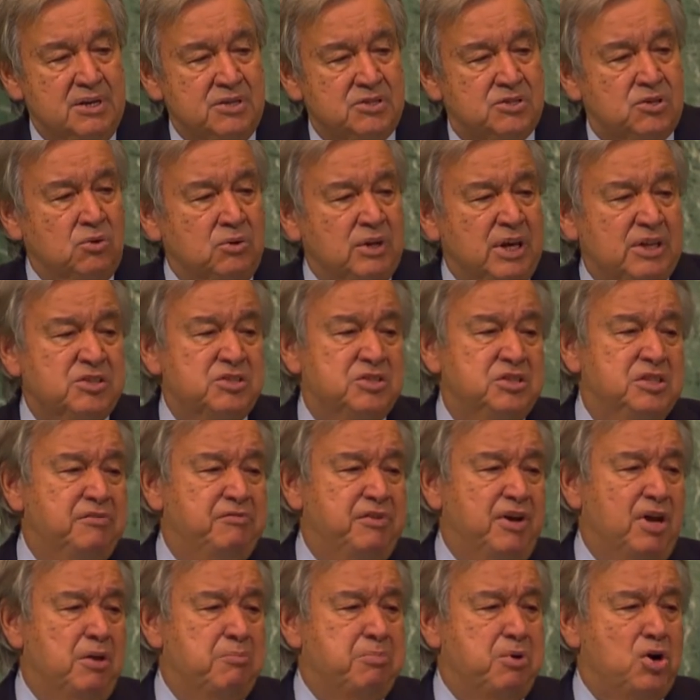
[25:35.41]
so let's
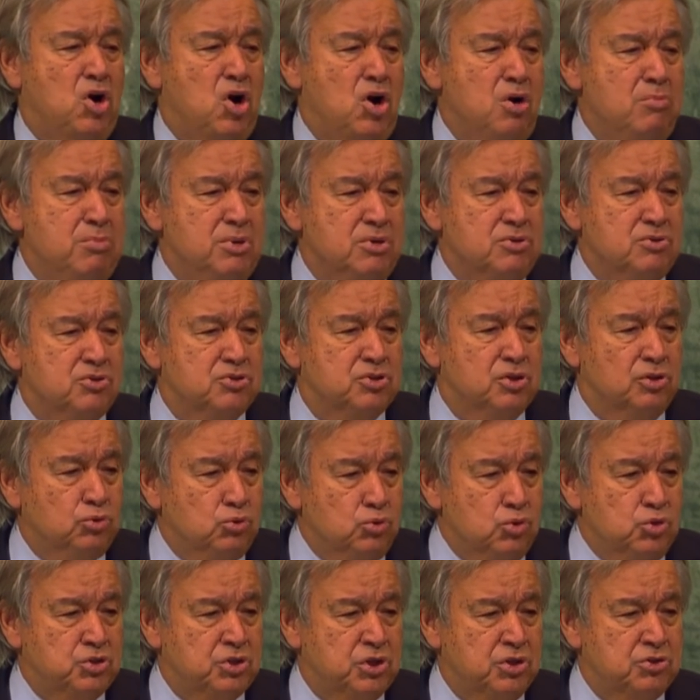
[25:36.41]
develop common
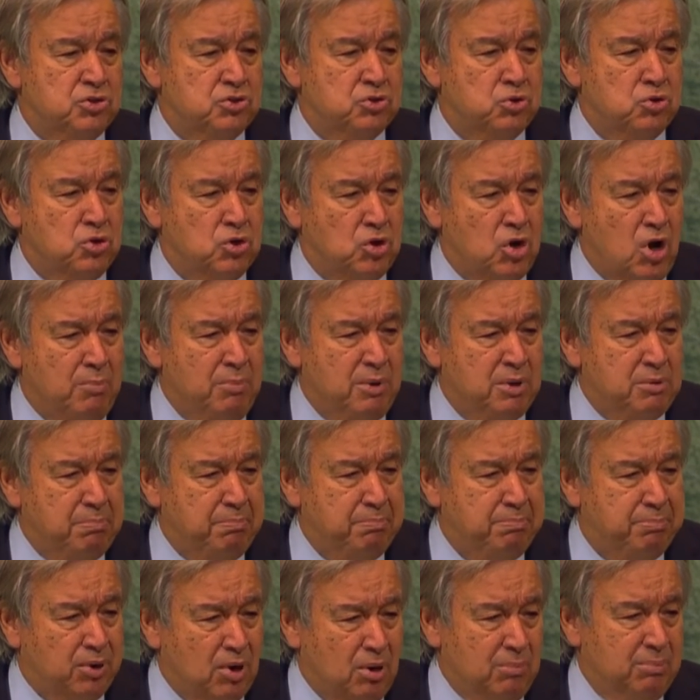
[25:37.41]
solutions to common
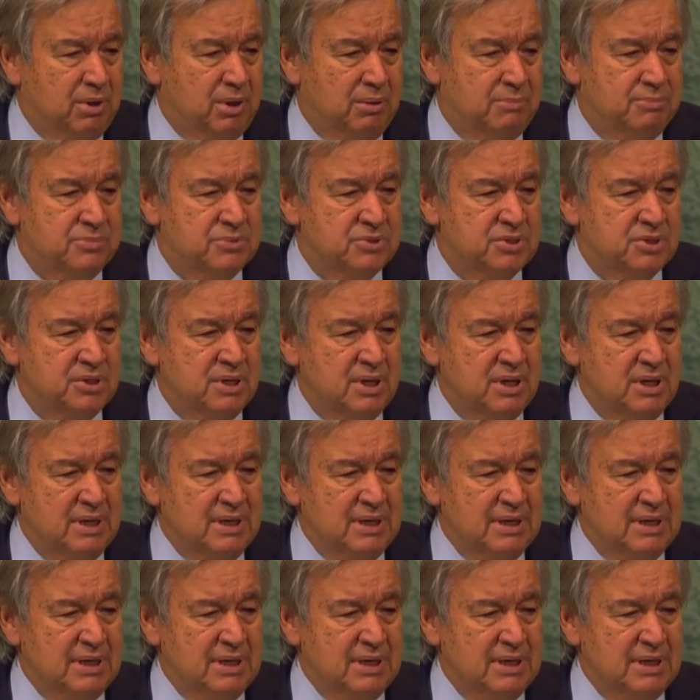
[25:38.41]
problems,